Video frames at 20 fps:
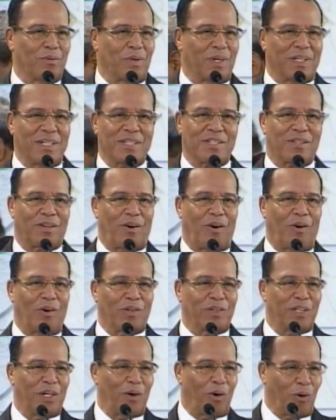what is
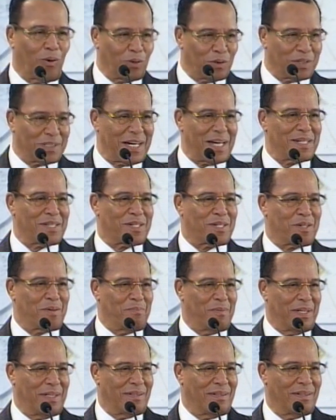called the Old
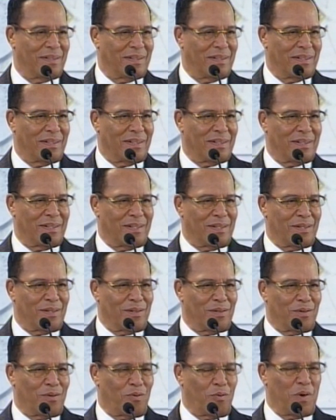Testament.
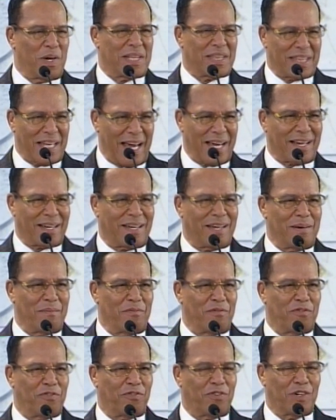We thank
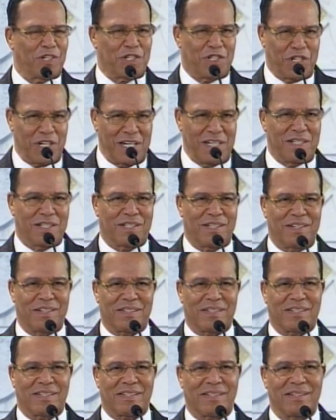him for
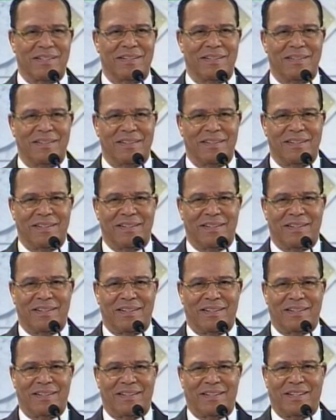Jesus
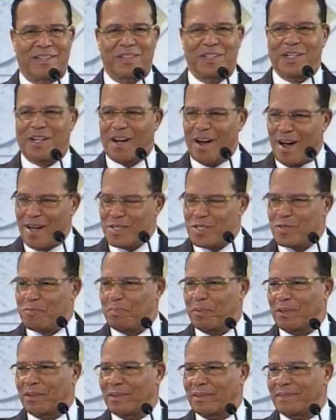and the
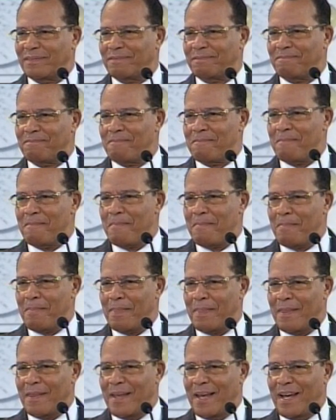gospel
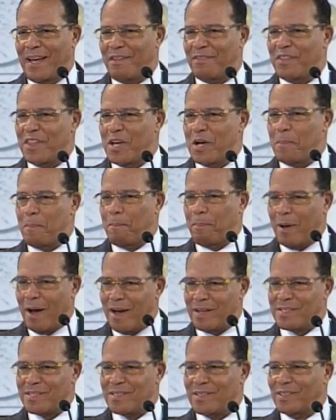and the
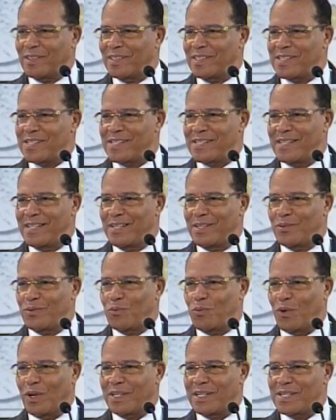apostles
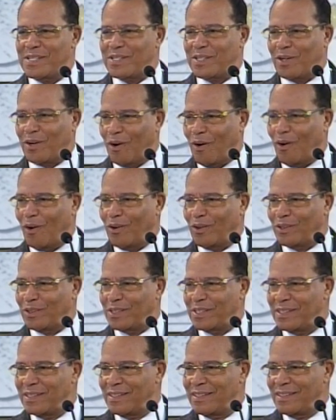in what is called
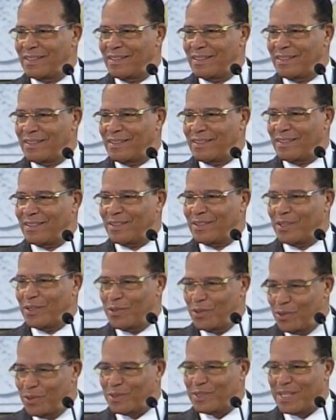the
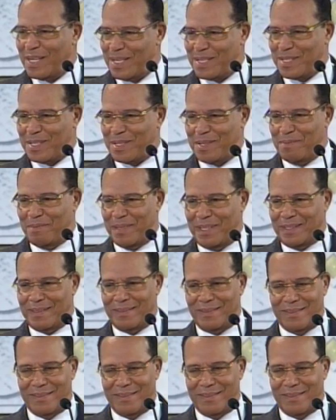New Testament.